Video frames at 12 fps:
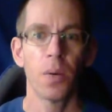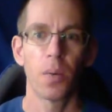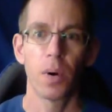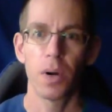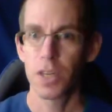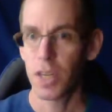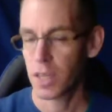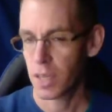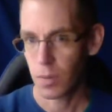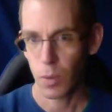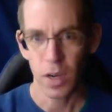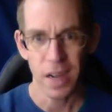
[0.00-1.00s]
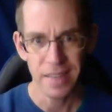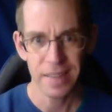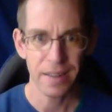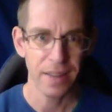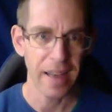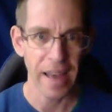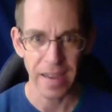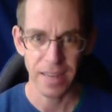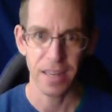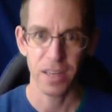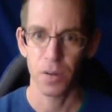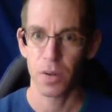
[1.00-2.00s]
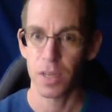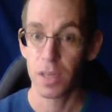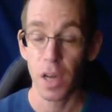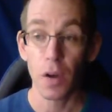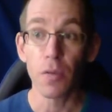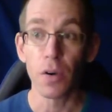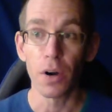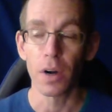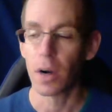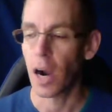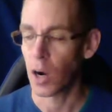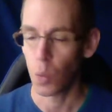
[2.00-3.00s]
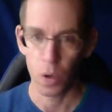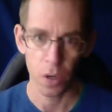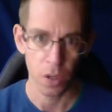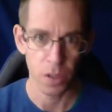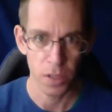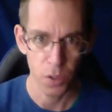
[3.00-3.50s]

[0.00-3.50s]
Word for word: We're just we're constantly acting to discover our world,